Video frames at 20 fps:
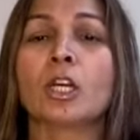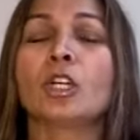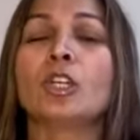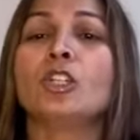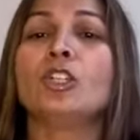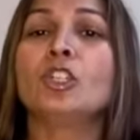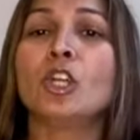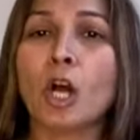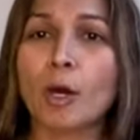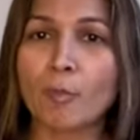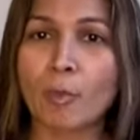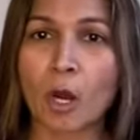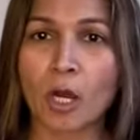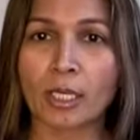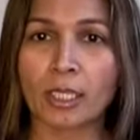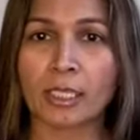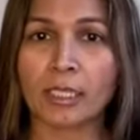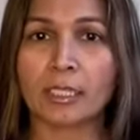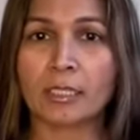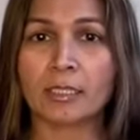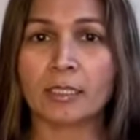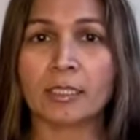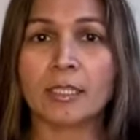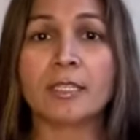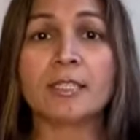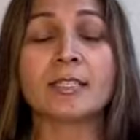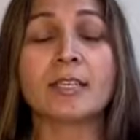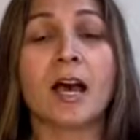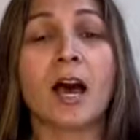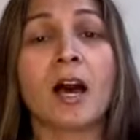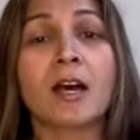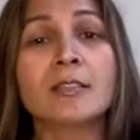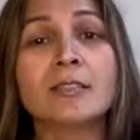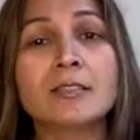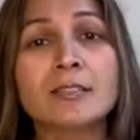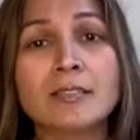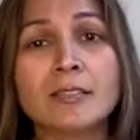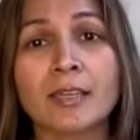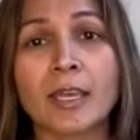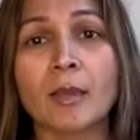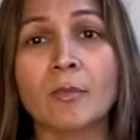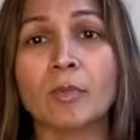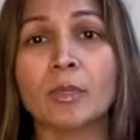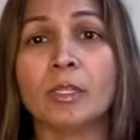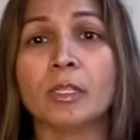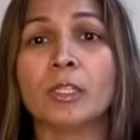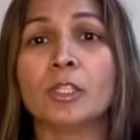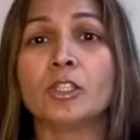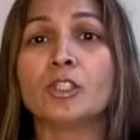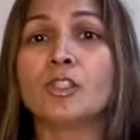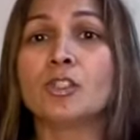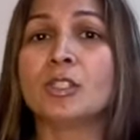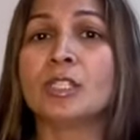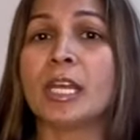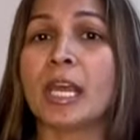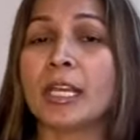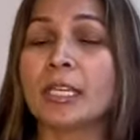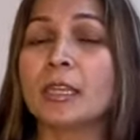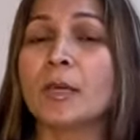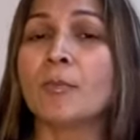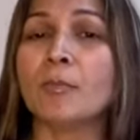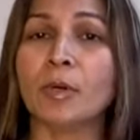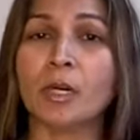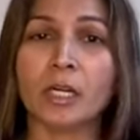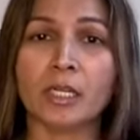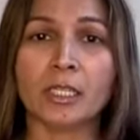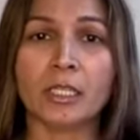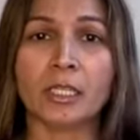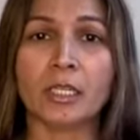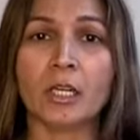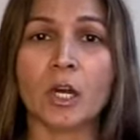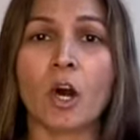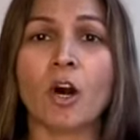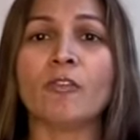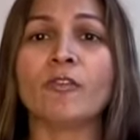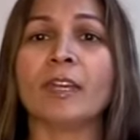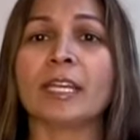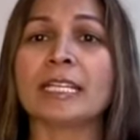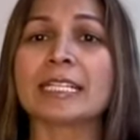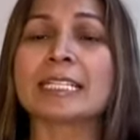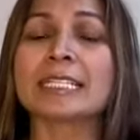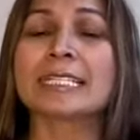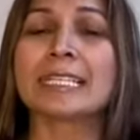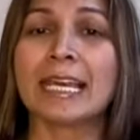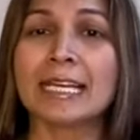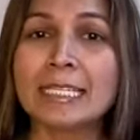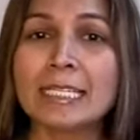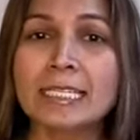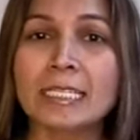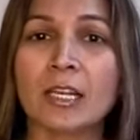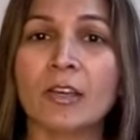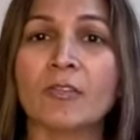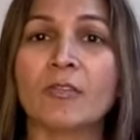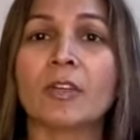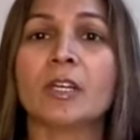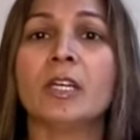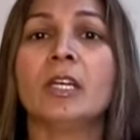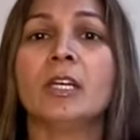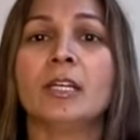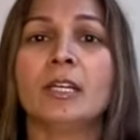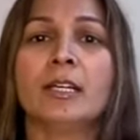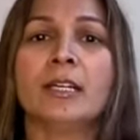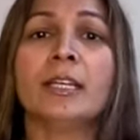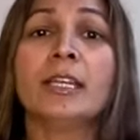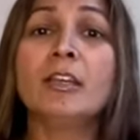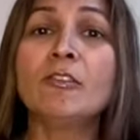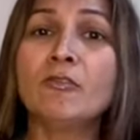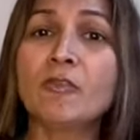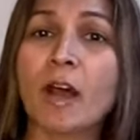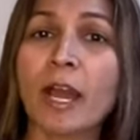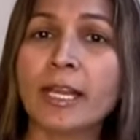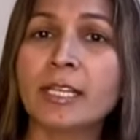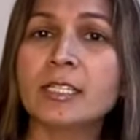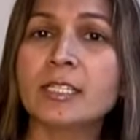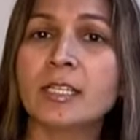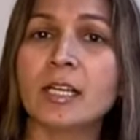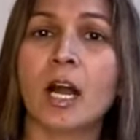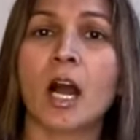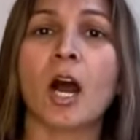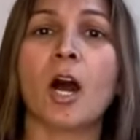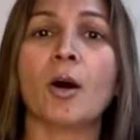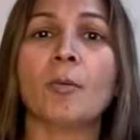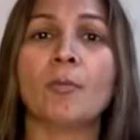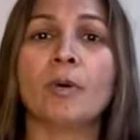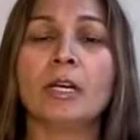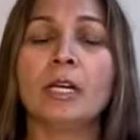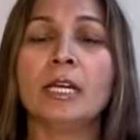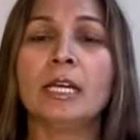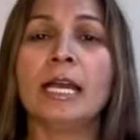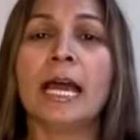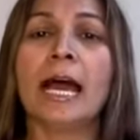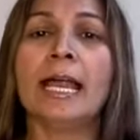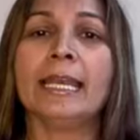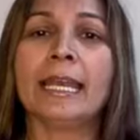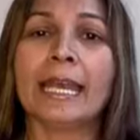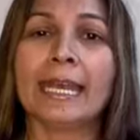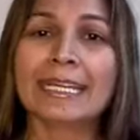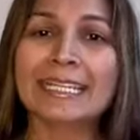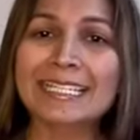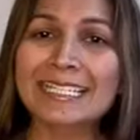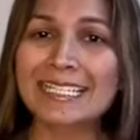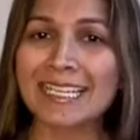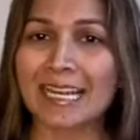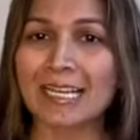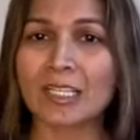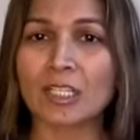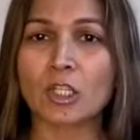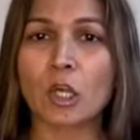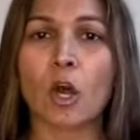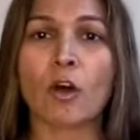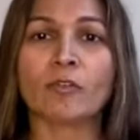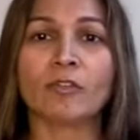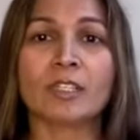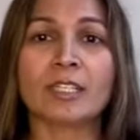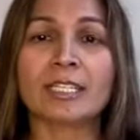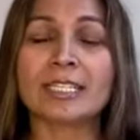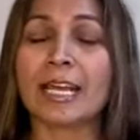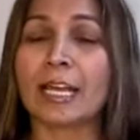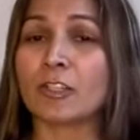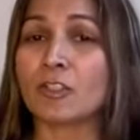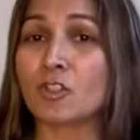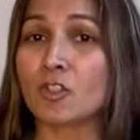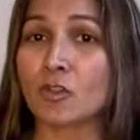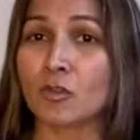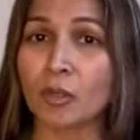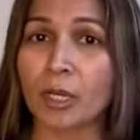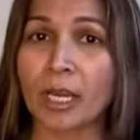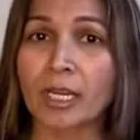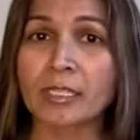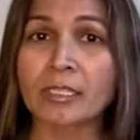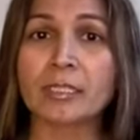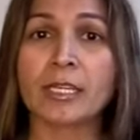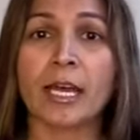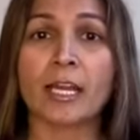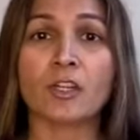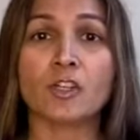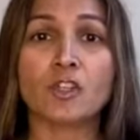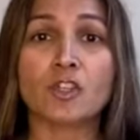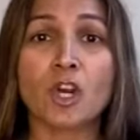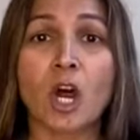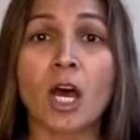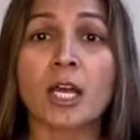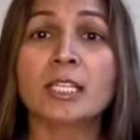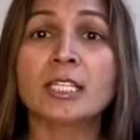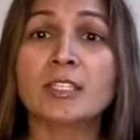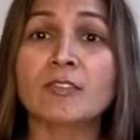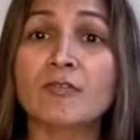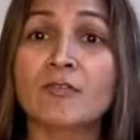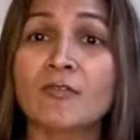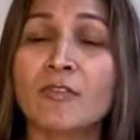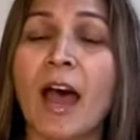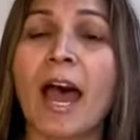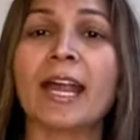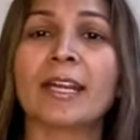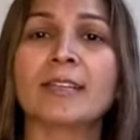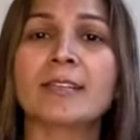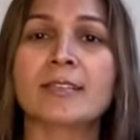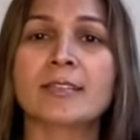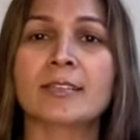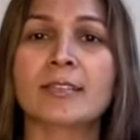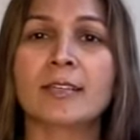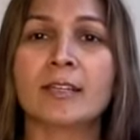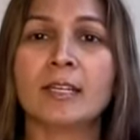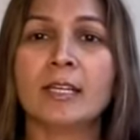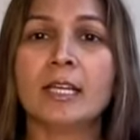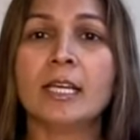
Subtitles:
your body is unstable to take the burden of excessive refined carb and excess of the saturated and trans fats.